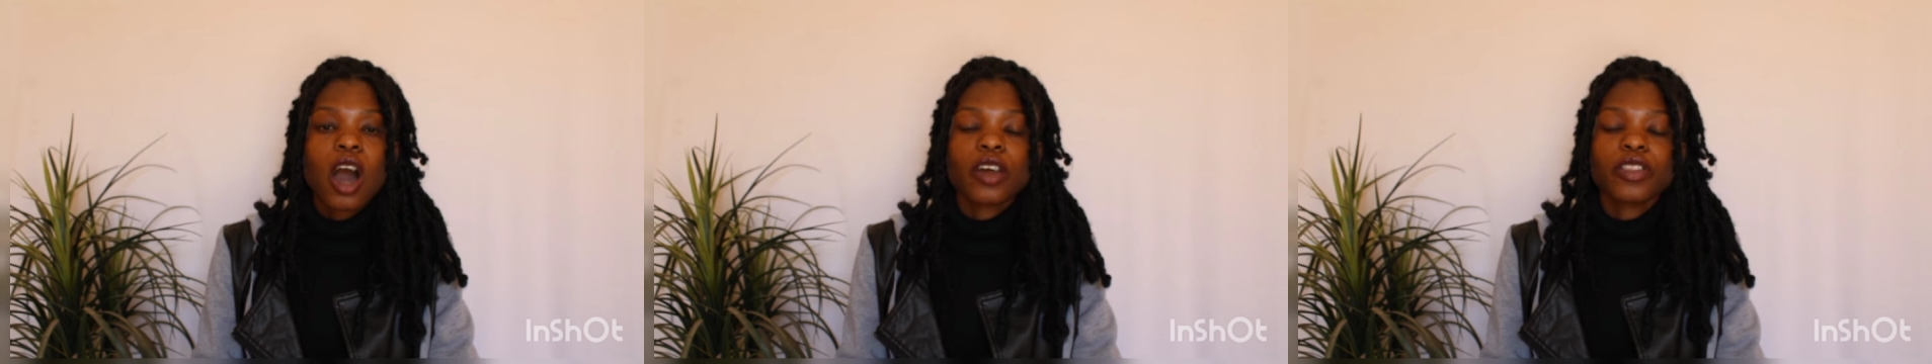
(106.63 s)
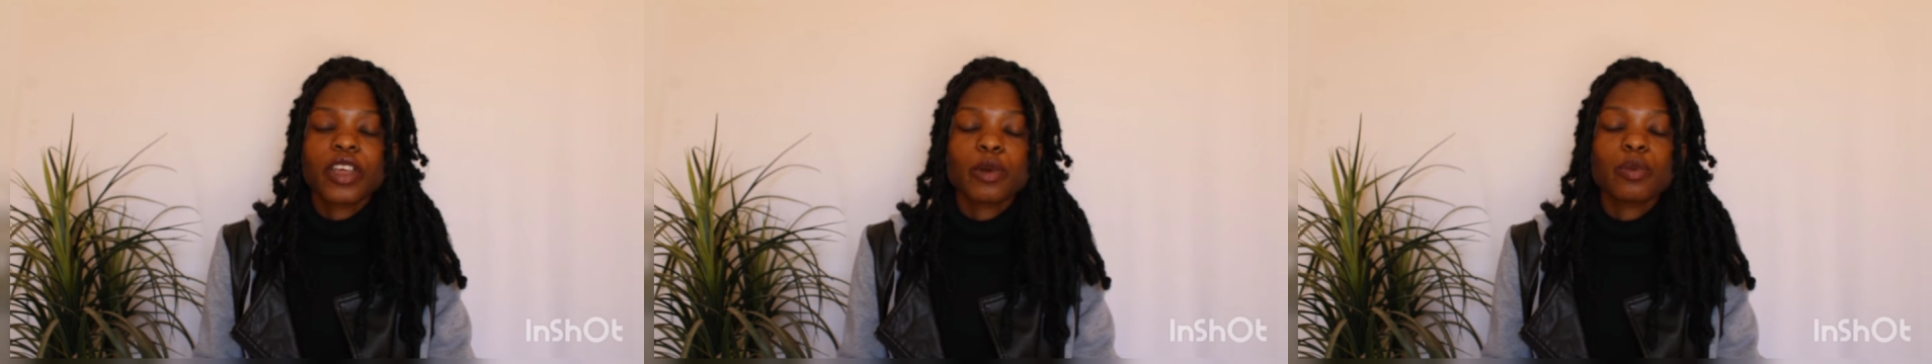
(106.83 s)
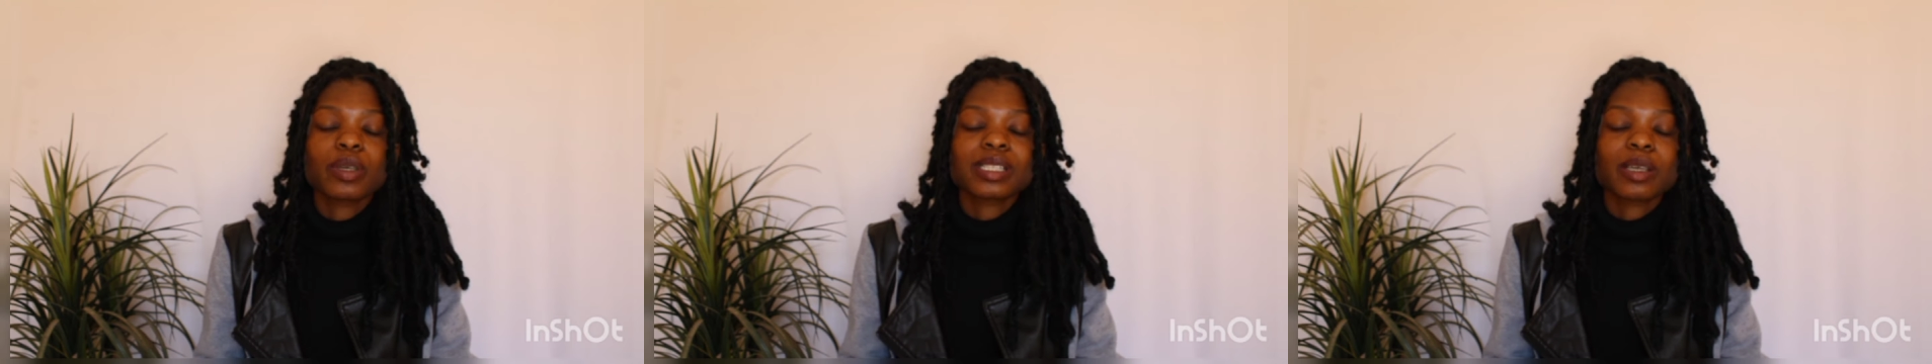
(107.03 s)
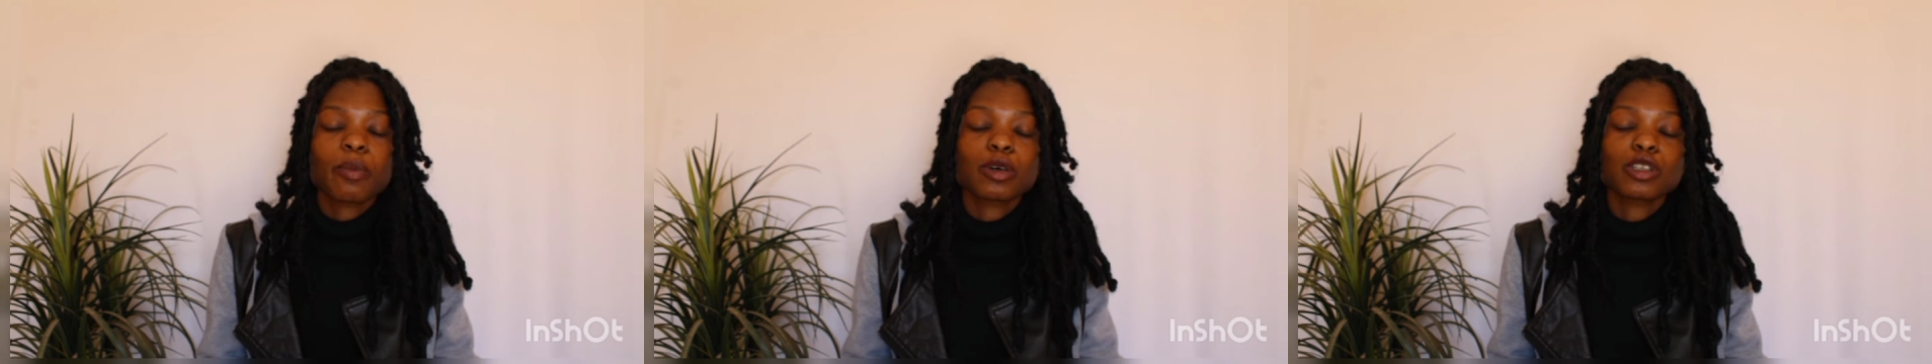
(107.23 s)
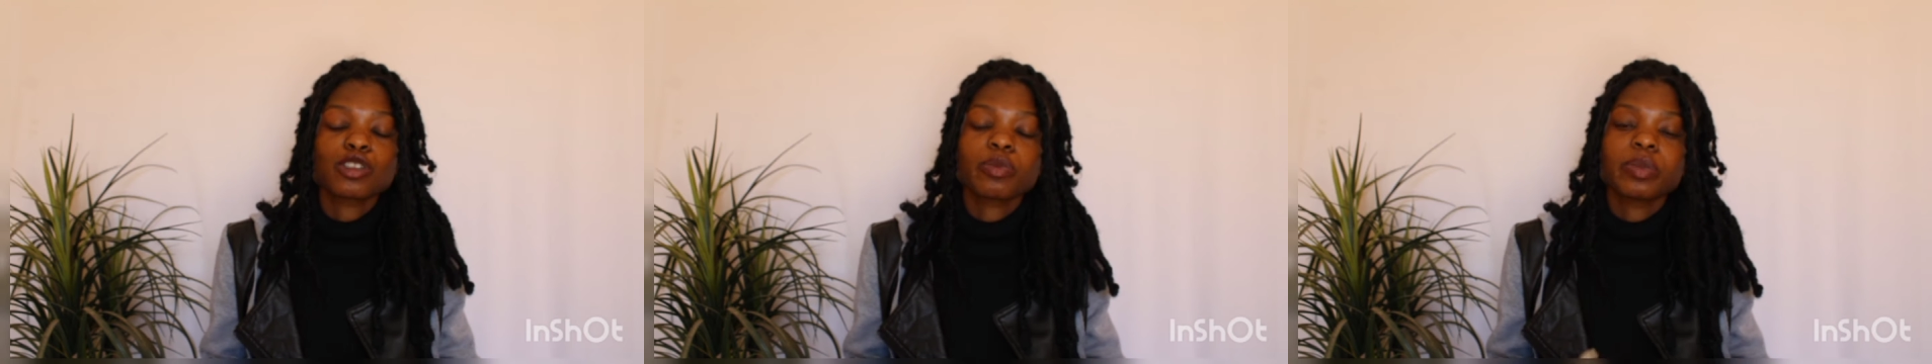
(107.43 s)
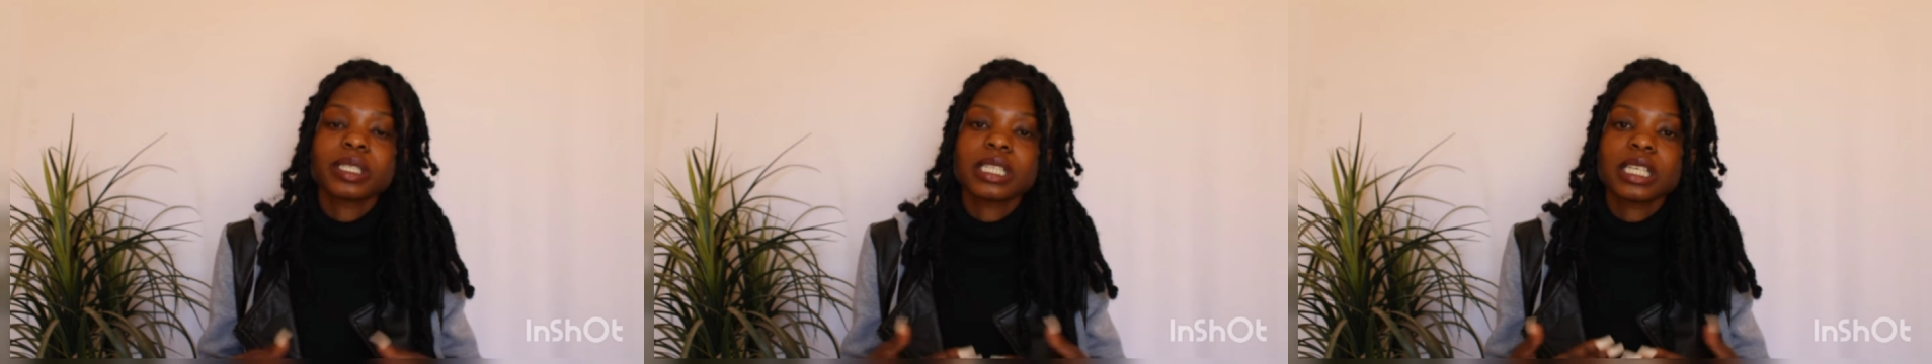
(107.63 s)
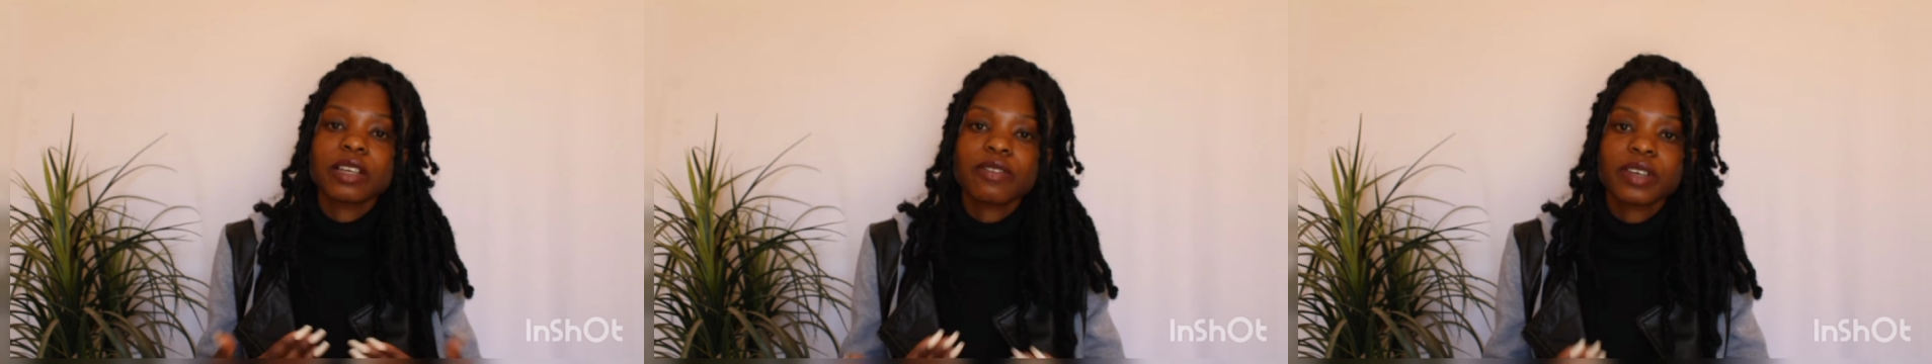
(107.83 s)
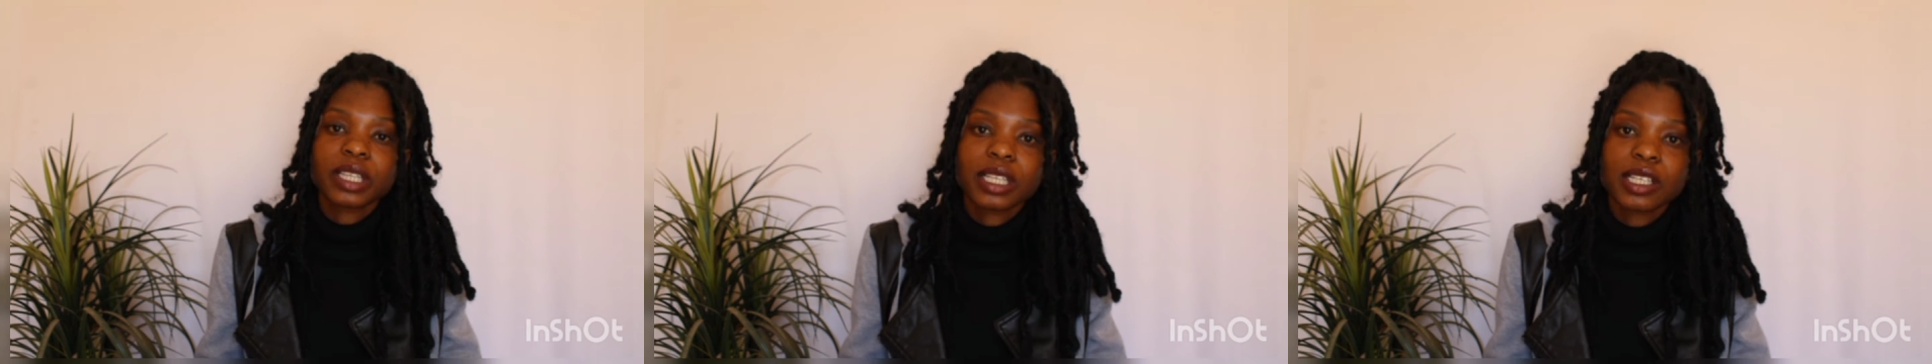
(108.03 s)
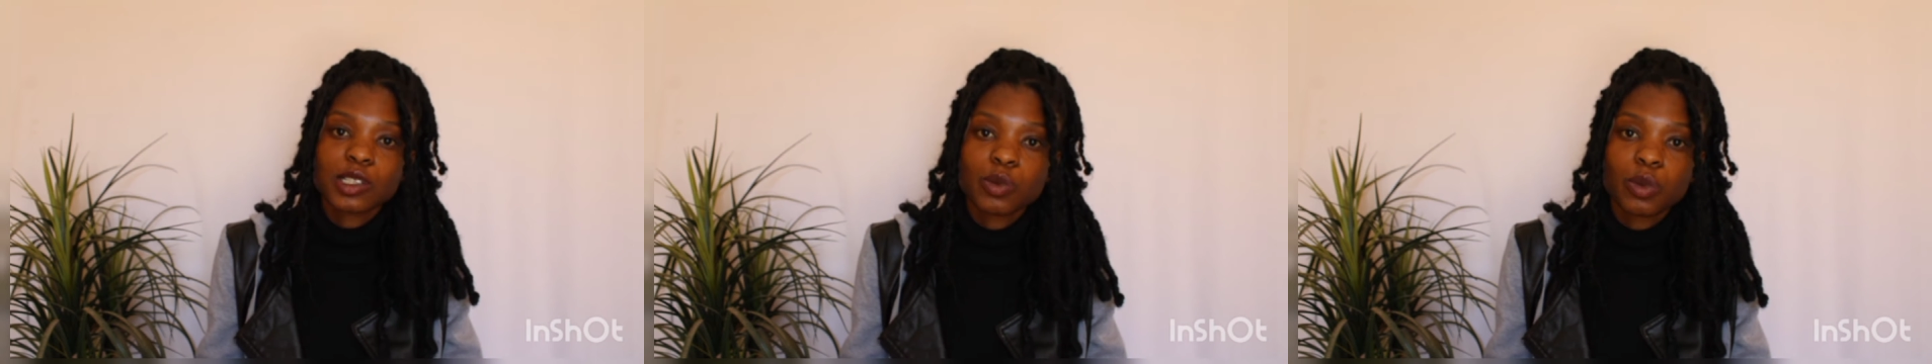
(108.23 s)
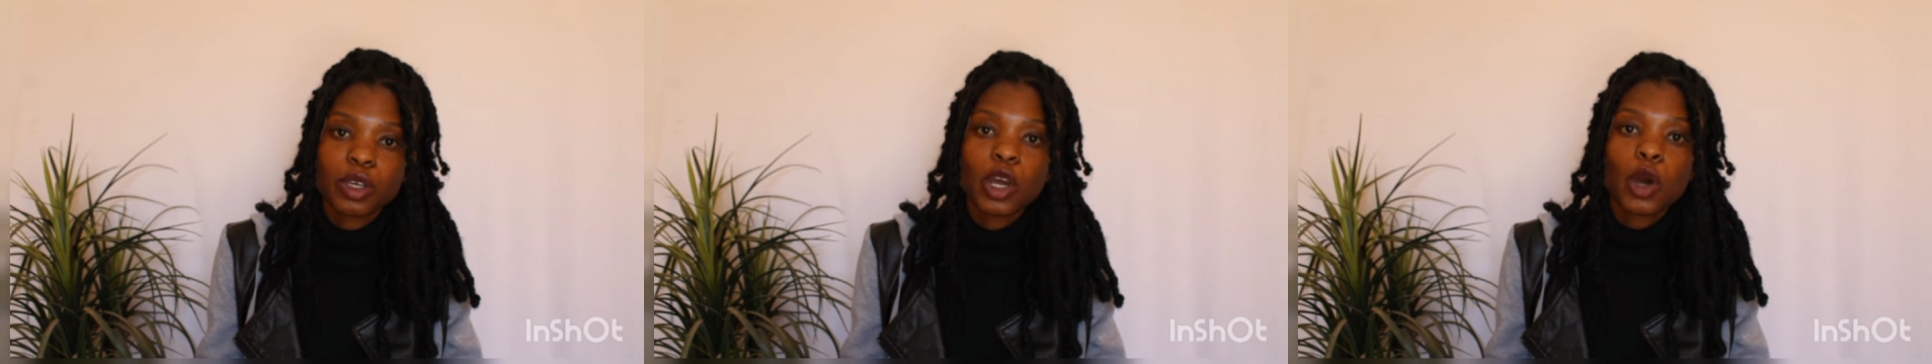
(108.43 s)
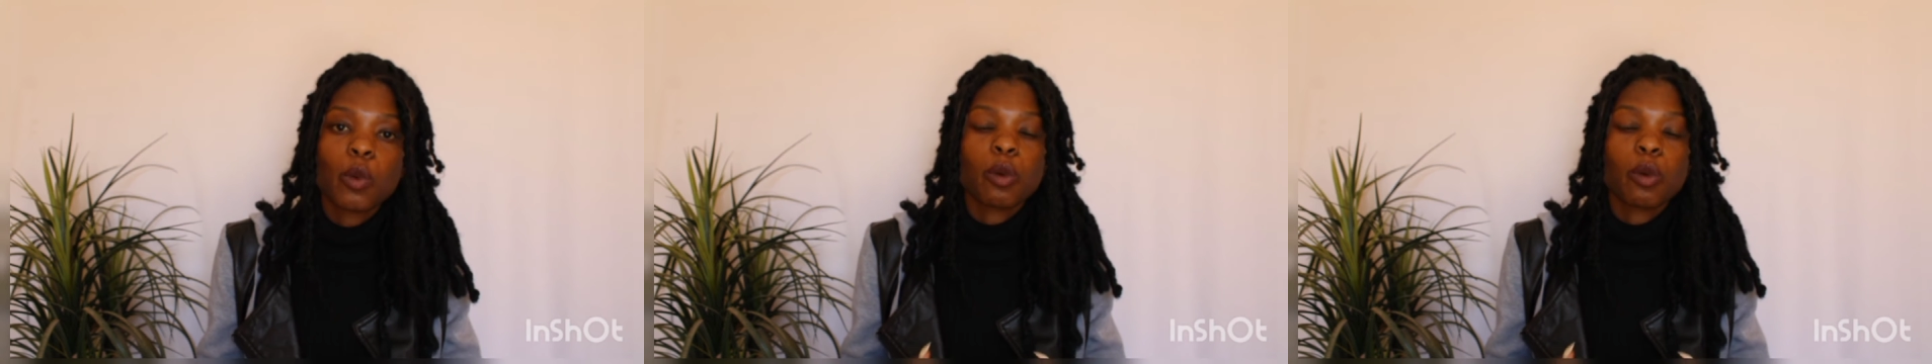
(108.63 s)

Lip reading: that were supposed to be delivered this week